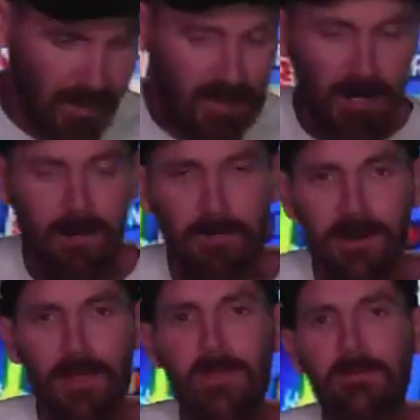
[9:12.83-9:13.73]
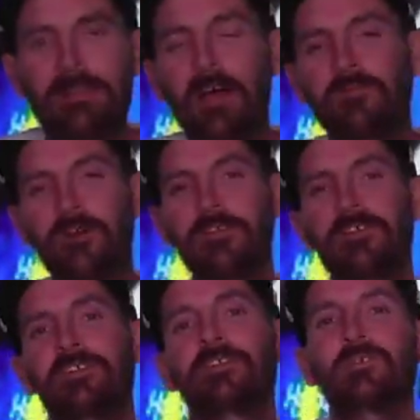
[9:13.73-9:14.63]
All right, man. Without
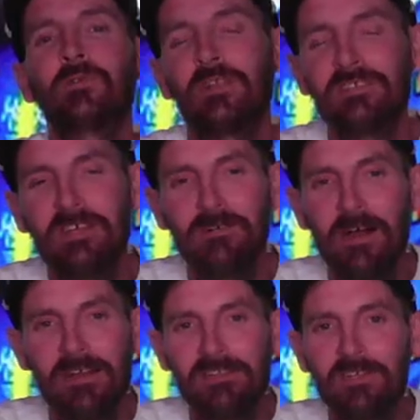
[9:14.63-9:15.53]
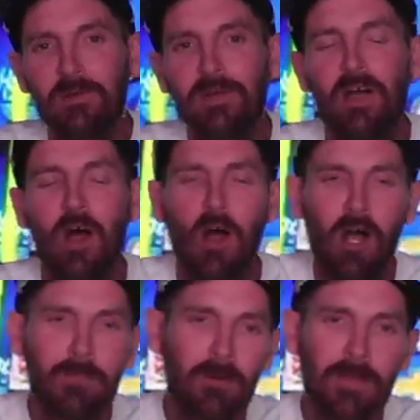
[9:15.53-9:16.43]
further ado, let's get right into it.
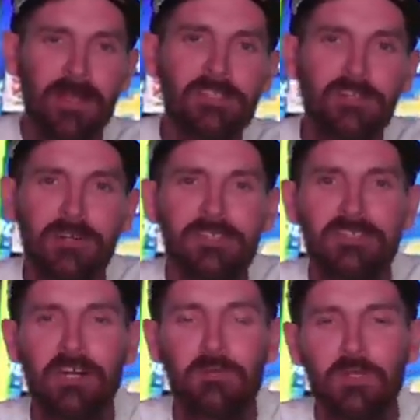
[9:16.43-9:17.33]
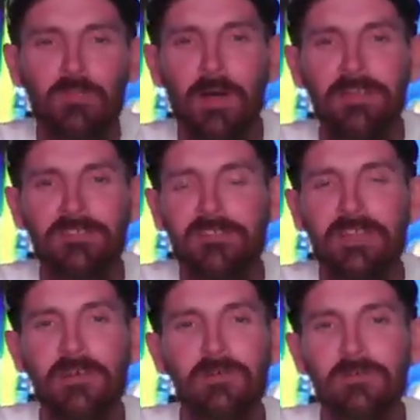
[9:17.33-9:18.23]
Arborman Tree Service sponsoring
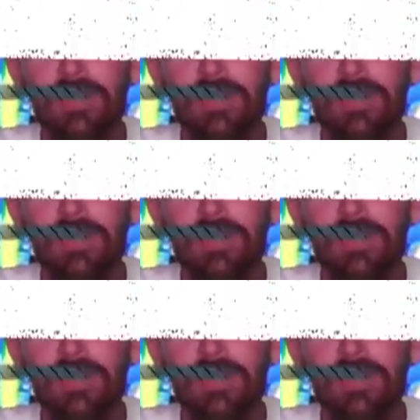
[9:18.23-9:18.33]
that Who's